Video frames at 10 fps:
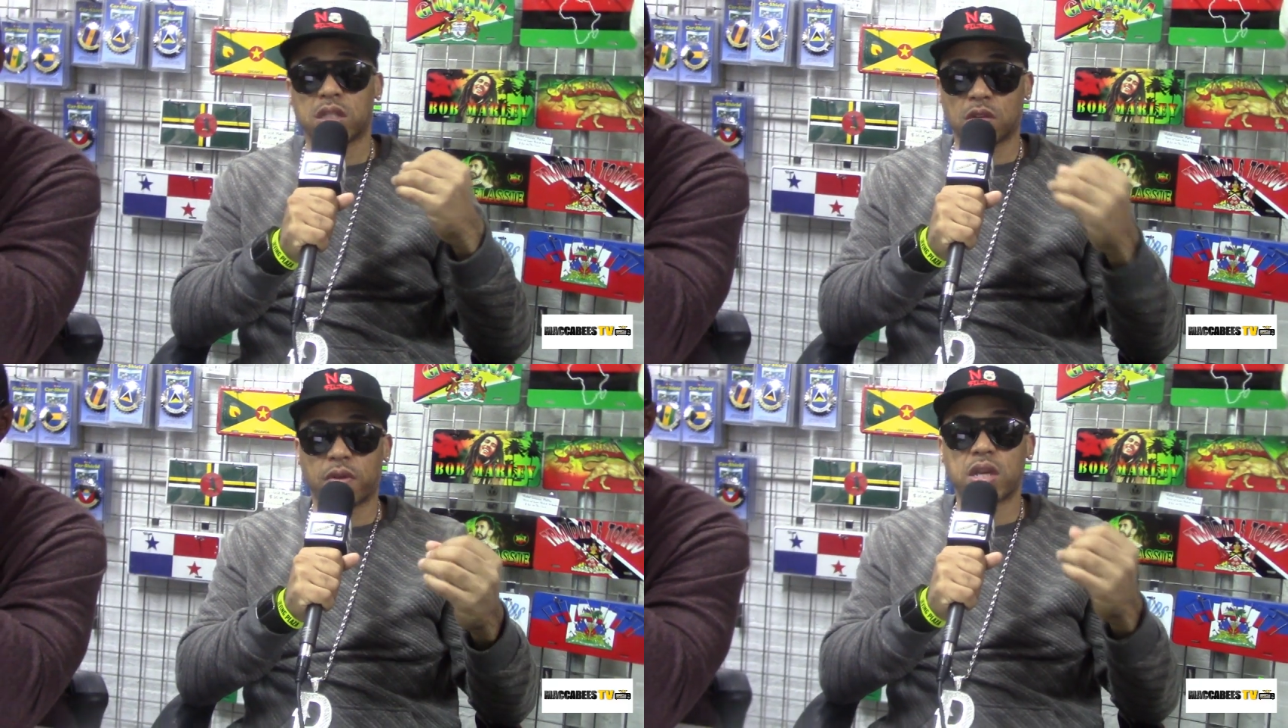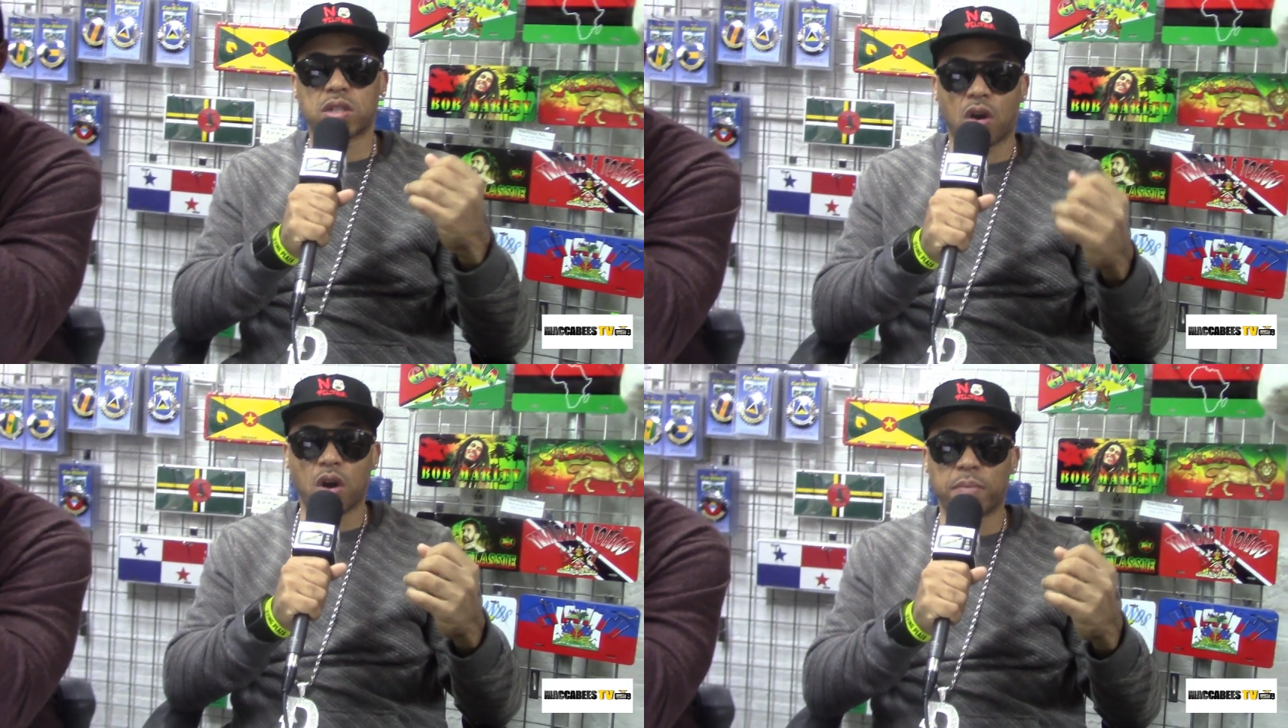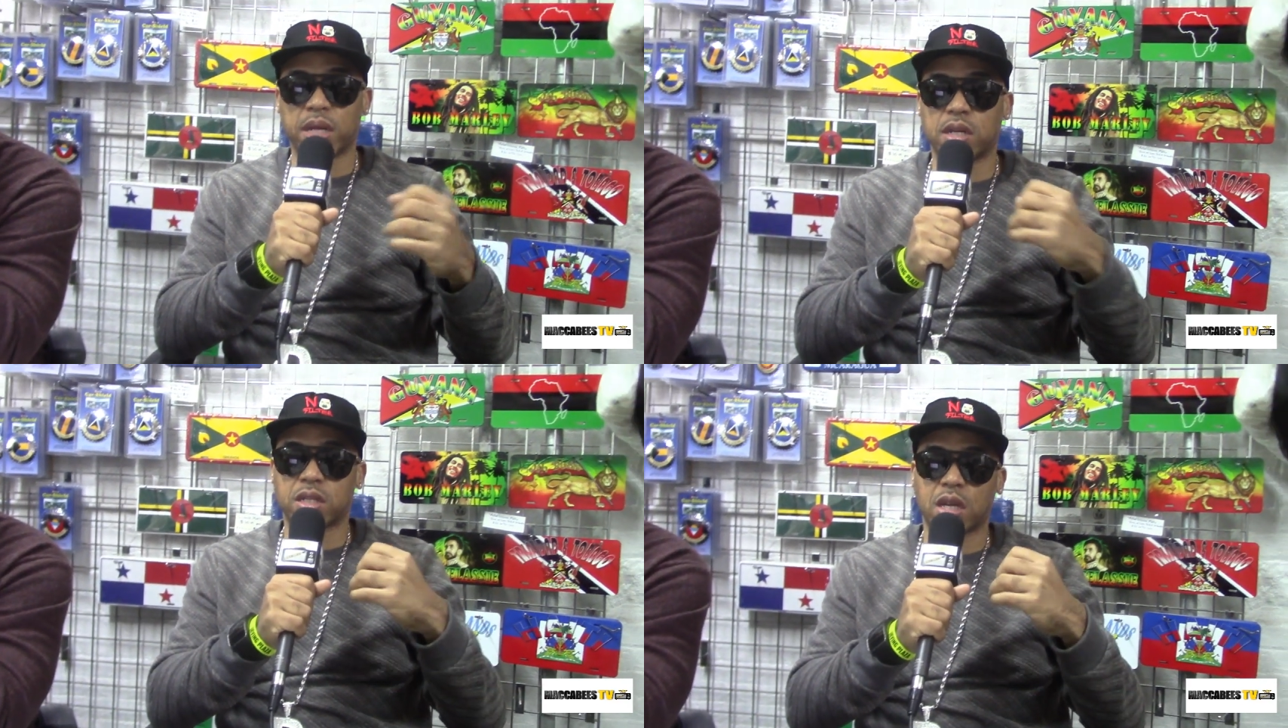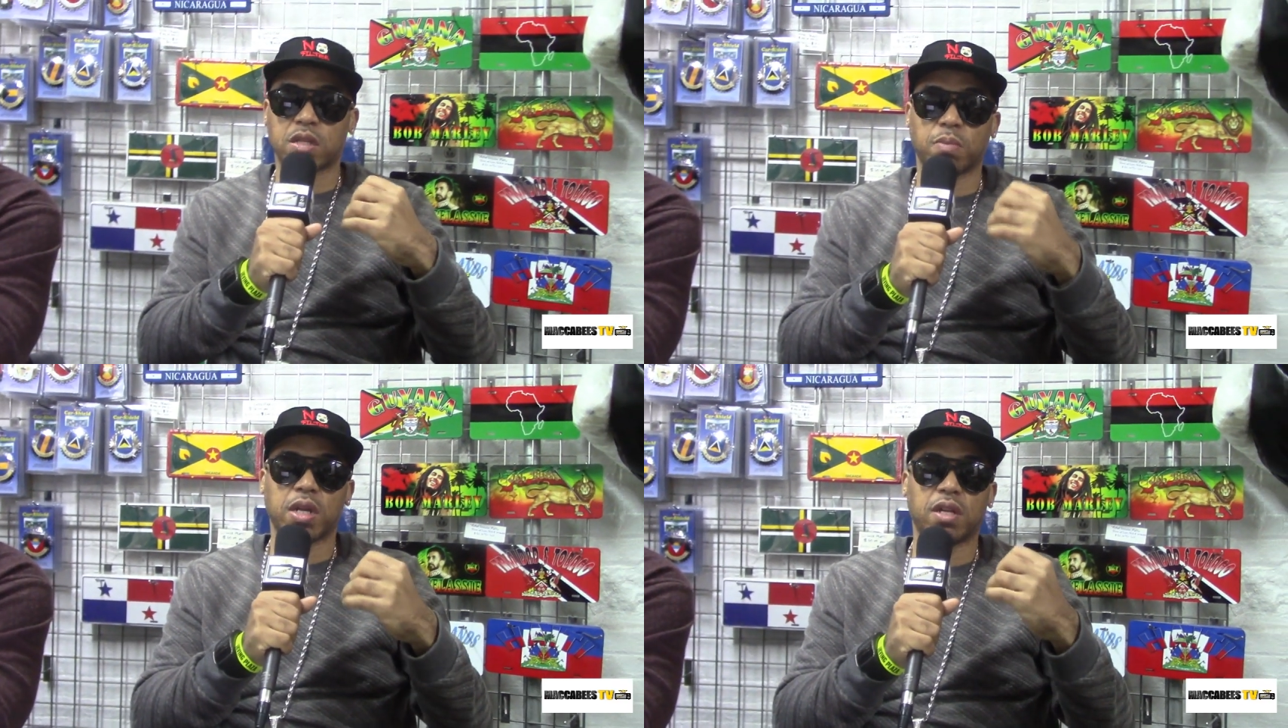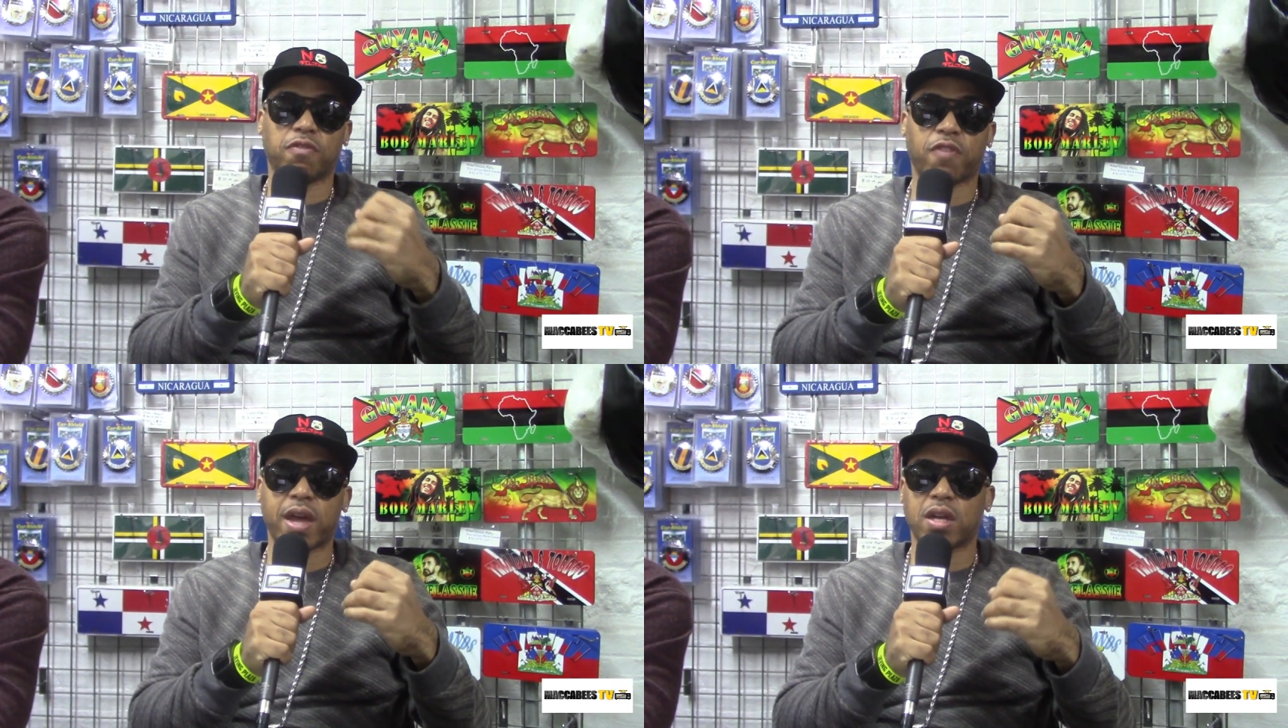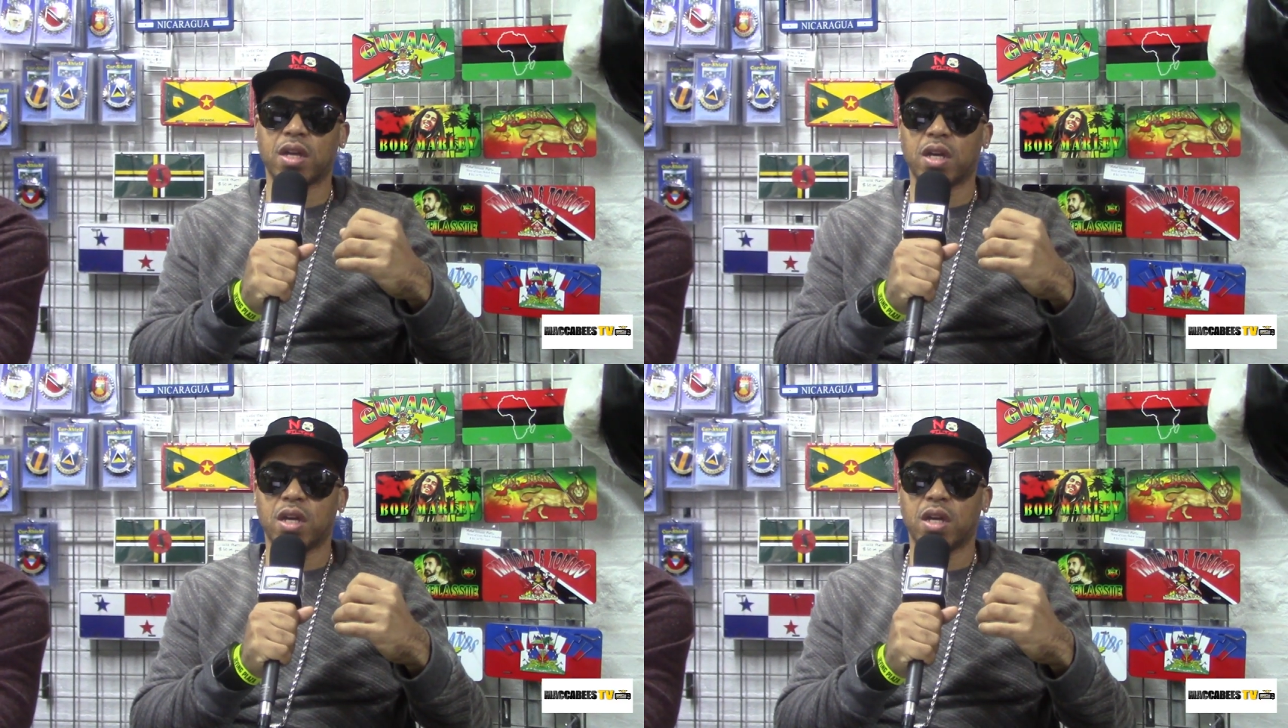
to raise an army and it takes money to fight.